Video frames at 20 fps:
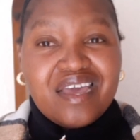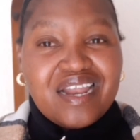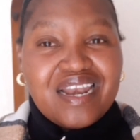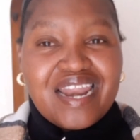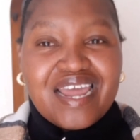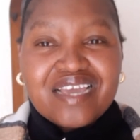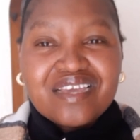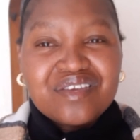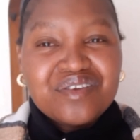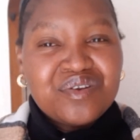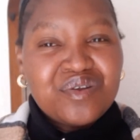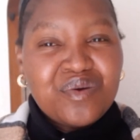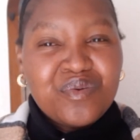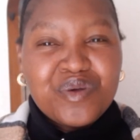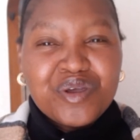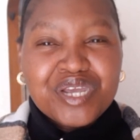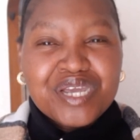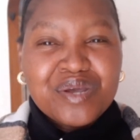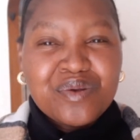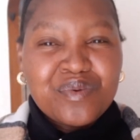like, you know,
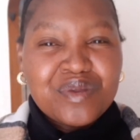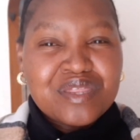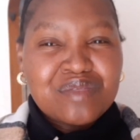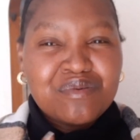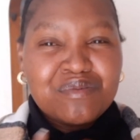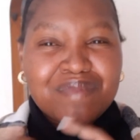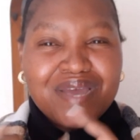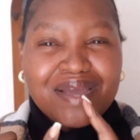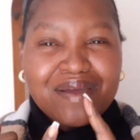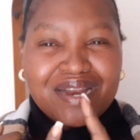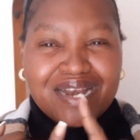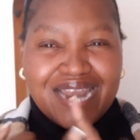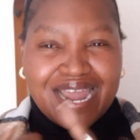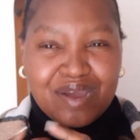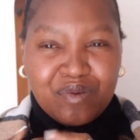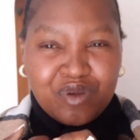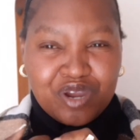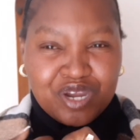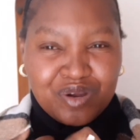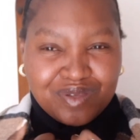working with
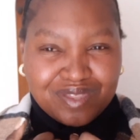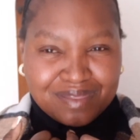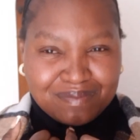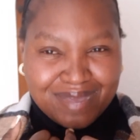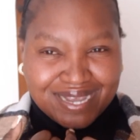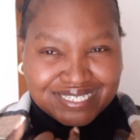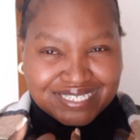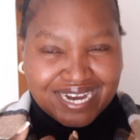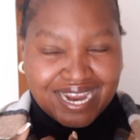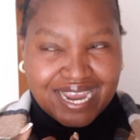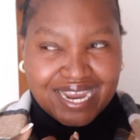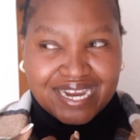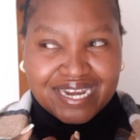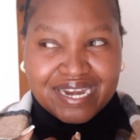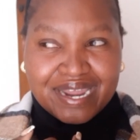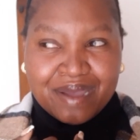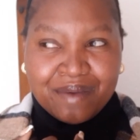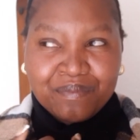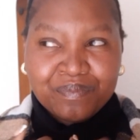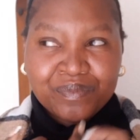my
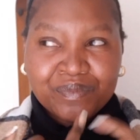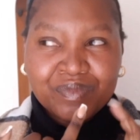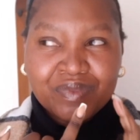China